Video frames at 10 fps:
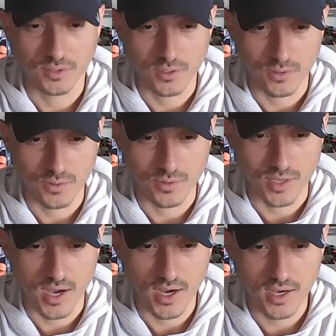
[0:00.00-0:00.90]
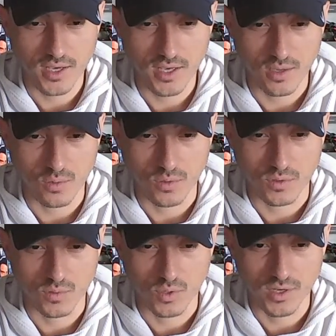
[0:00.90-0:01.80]
use I
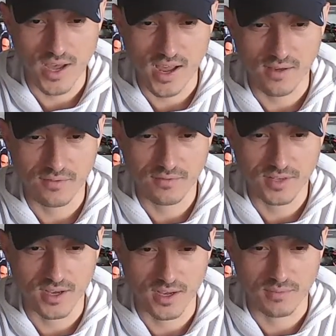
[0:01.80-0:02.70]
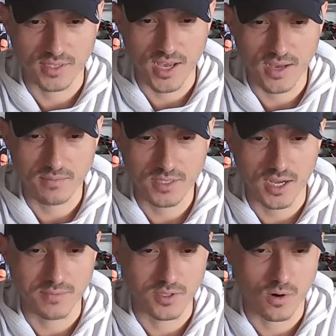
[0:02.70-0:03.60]
equals 1/2 times m
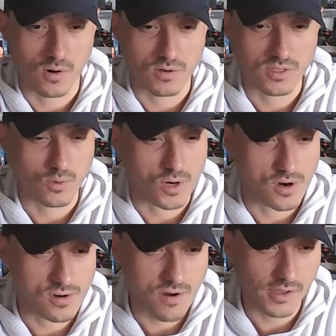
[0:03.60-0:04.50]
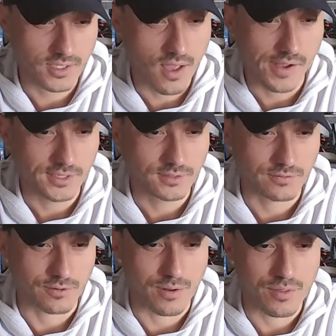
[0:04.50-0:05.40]
times r squared.
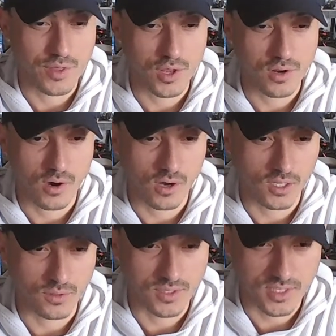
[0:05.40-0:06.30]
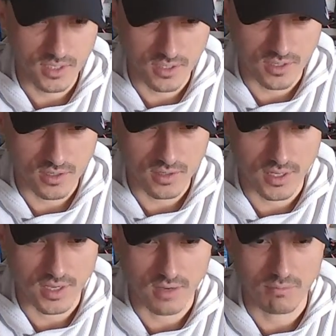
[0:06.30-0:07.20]
For a thin hollow cylinder,
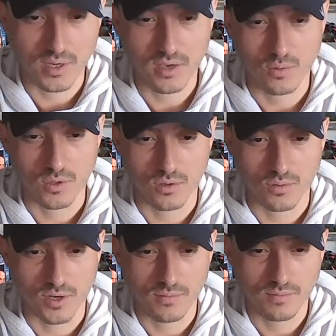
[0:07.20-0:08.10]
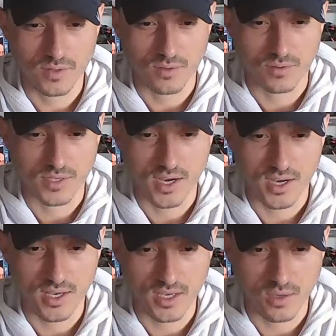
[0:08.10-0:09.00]
like a bike wheel rim, use
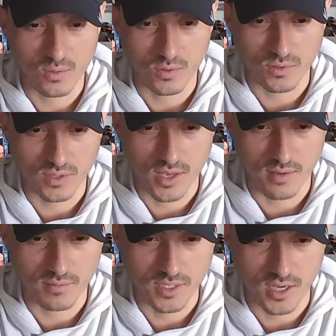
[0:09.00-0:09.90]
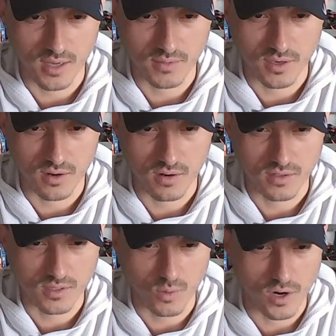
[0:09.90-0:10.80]
I equals m times
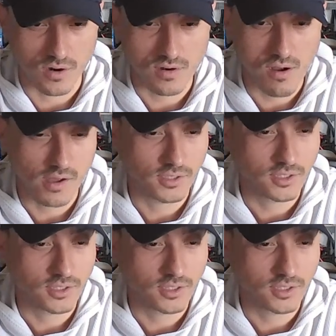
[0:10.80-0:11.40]
r squared,